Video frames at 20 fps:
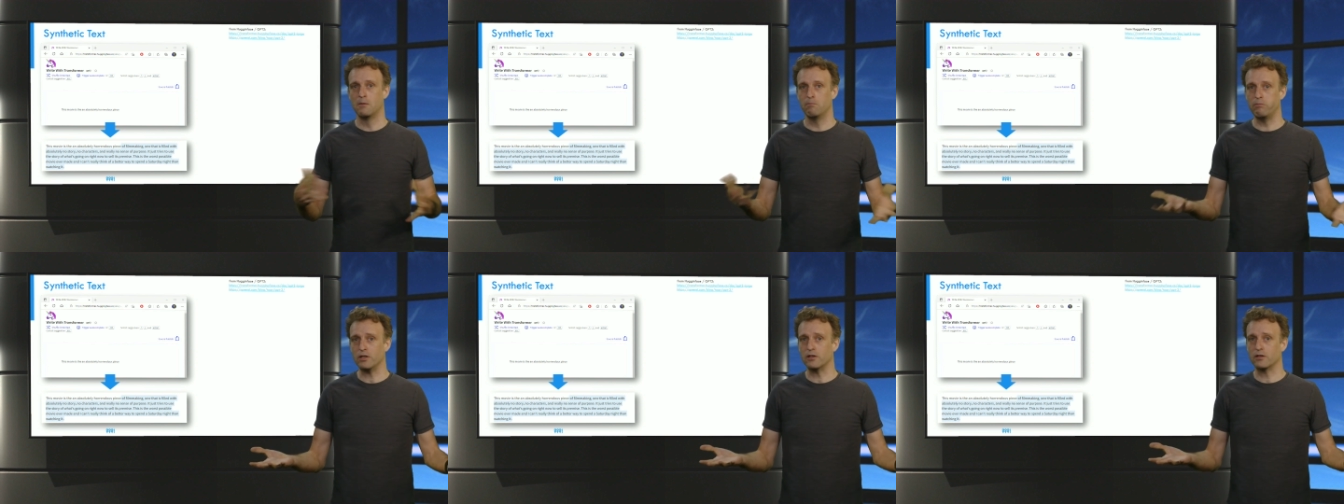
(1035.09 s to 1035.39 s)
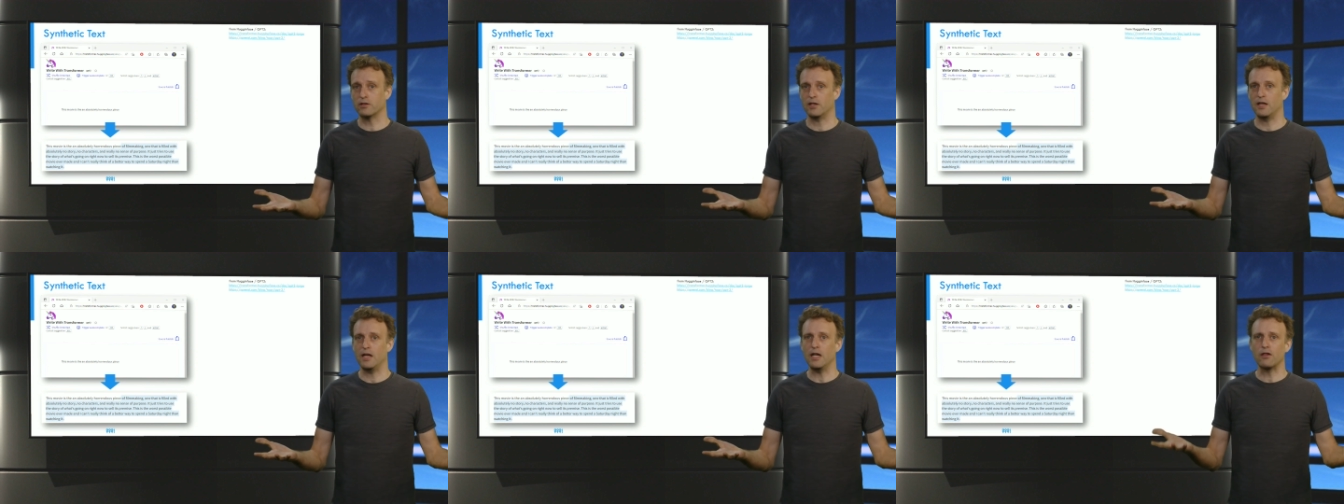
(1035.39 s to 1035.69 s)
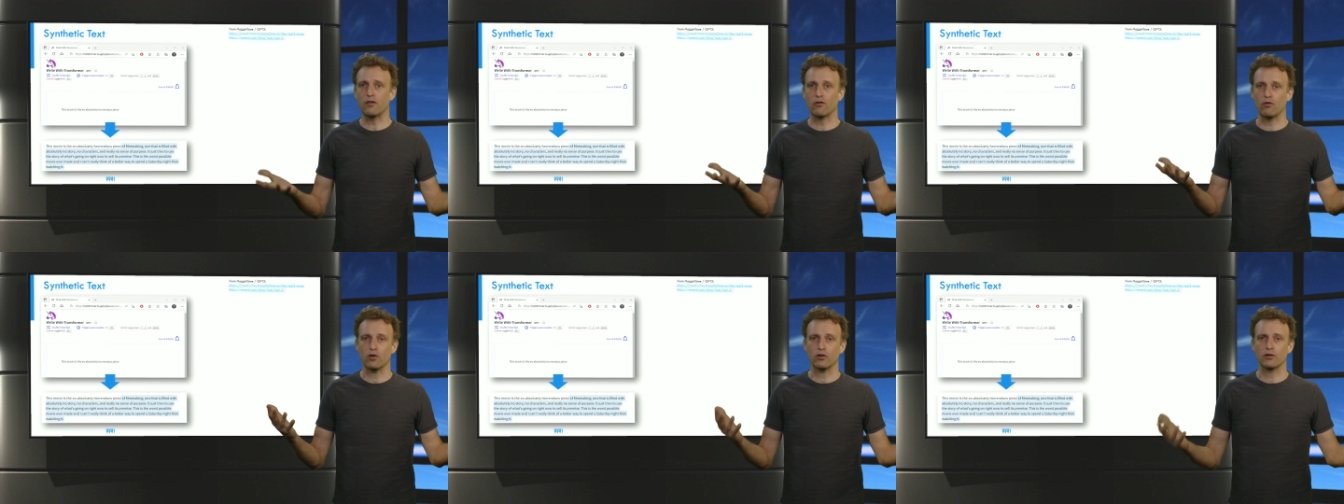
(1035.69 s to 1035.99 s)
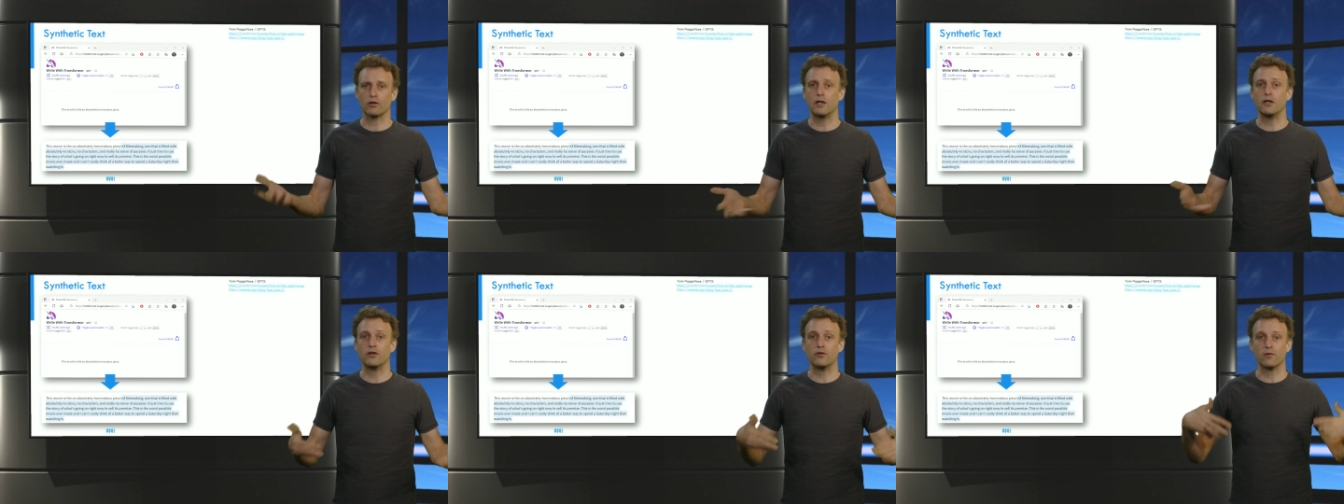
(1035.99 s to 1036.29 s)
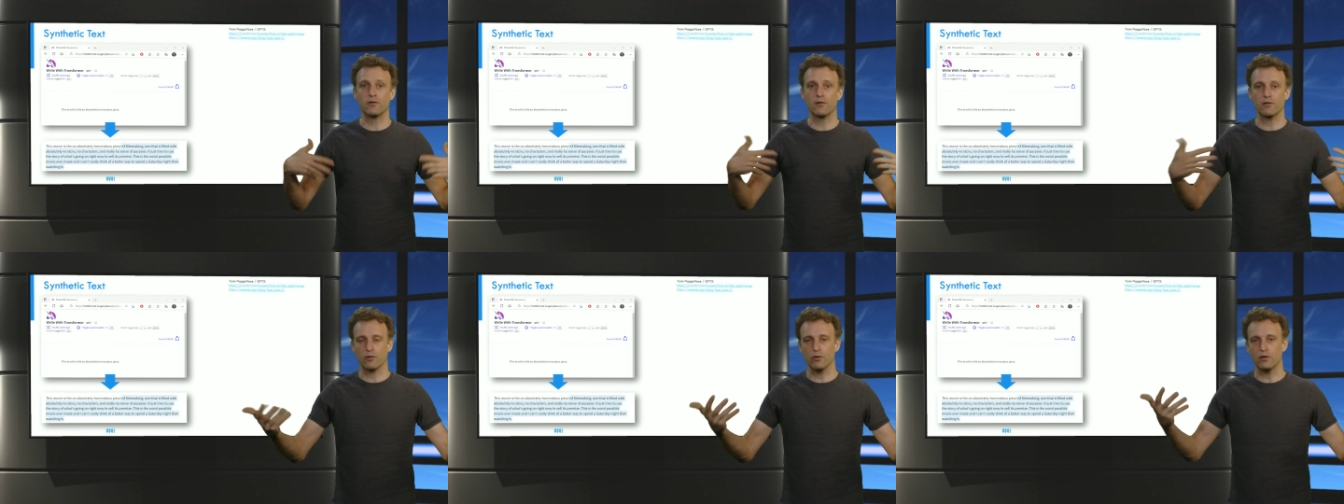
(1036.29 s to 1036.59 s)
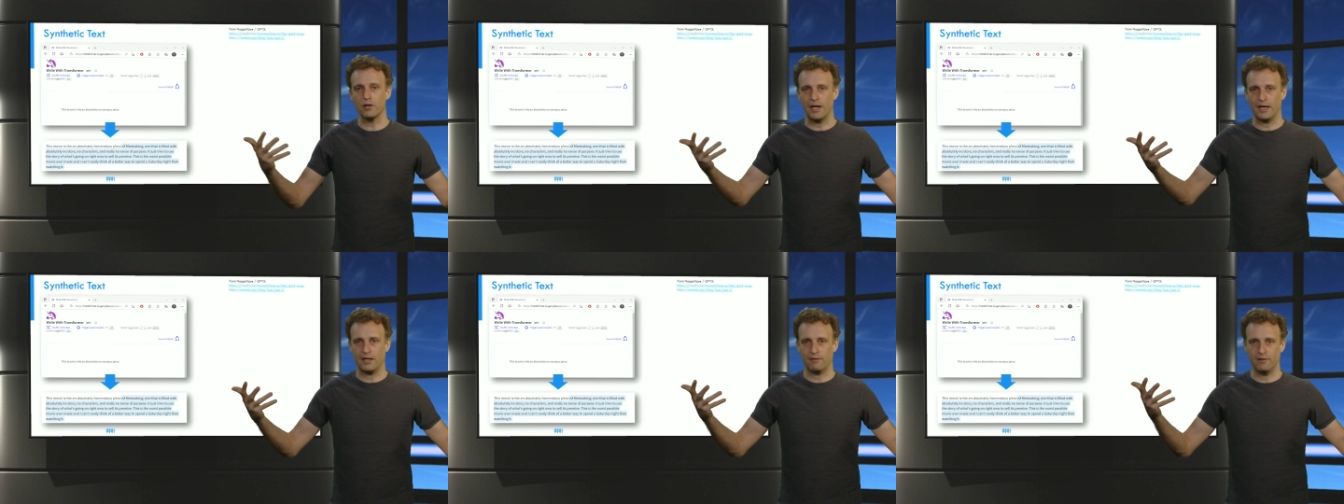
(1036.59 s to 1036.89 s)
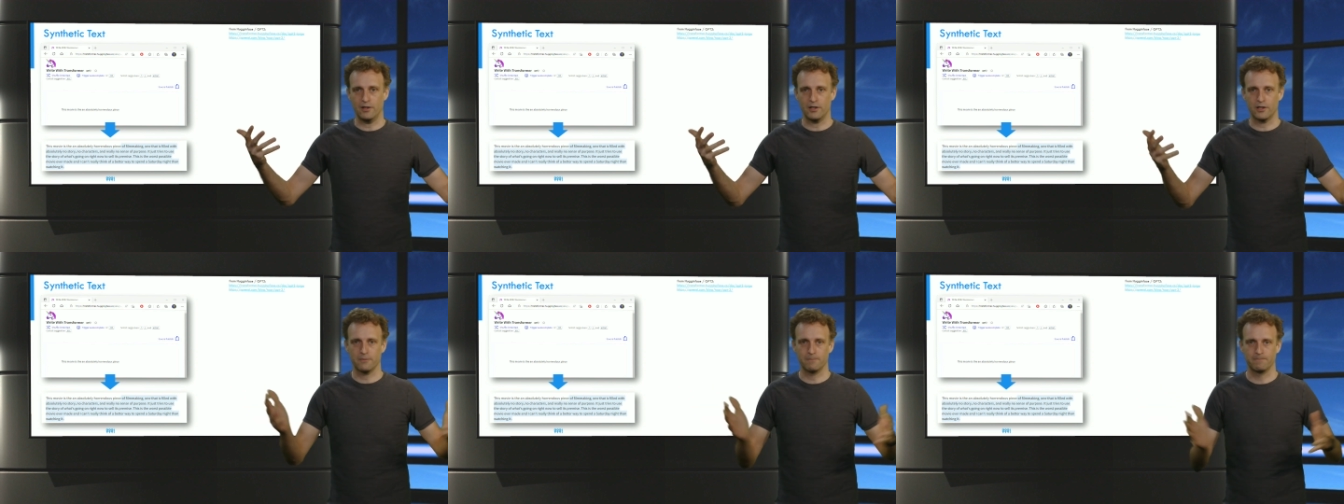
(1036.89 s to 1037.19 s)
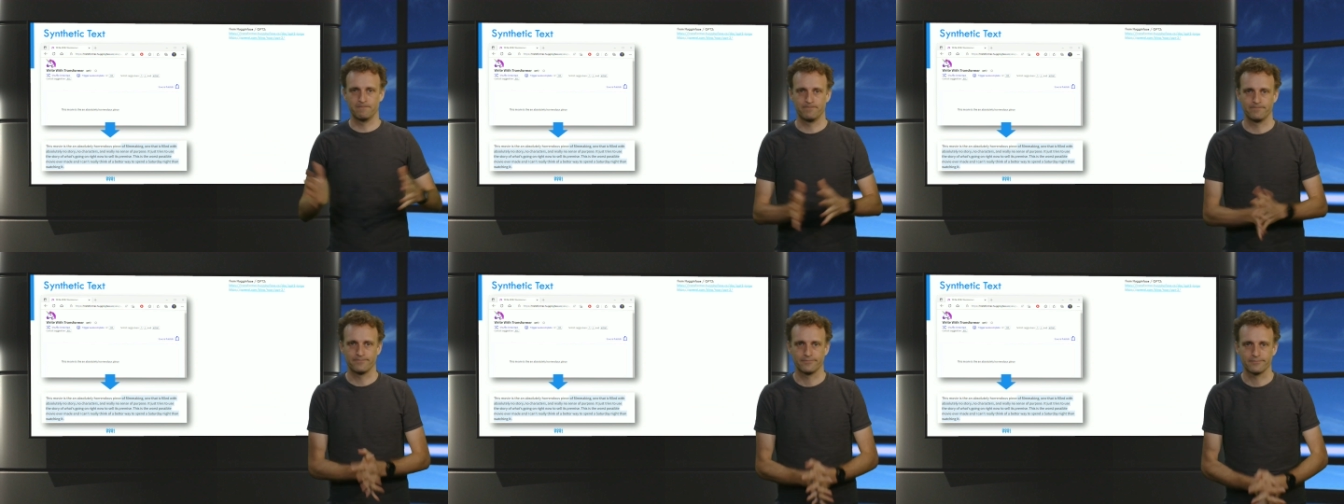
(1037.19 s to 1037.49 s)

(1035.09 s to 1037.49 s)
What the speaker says: but it certainly uses good language.